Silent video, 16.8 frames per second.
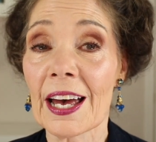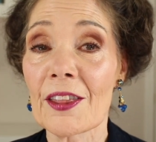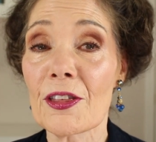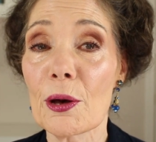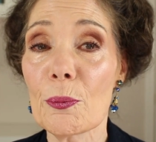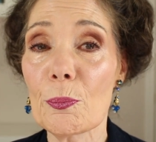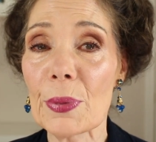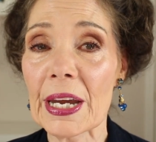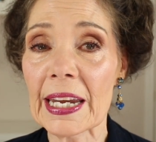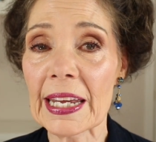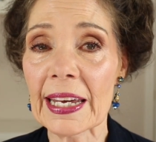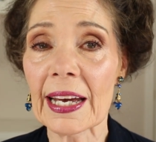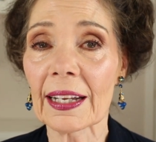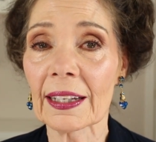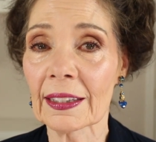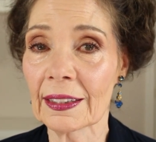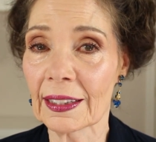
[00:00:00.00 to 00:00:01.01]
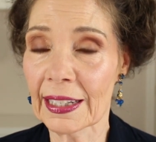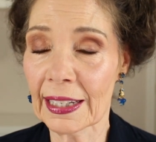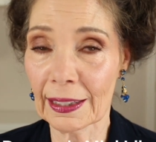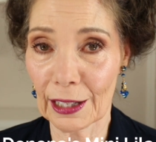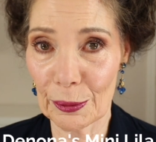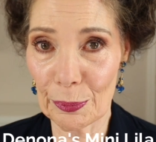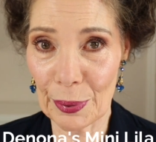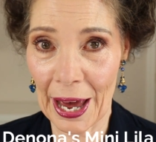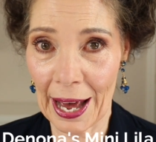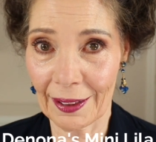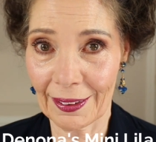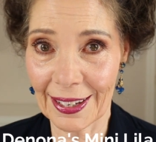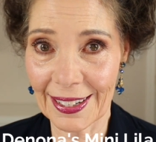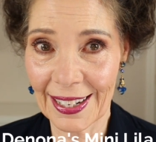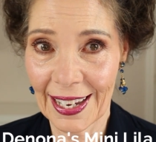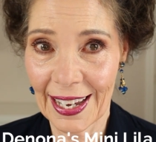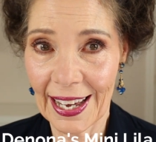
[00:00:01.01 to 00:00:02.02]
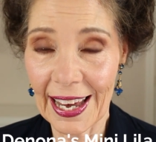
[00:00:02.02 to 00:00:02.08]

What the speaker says: the Mini Lila palette.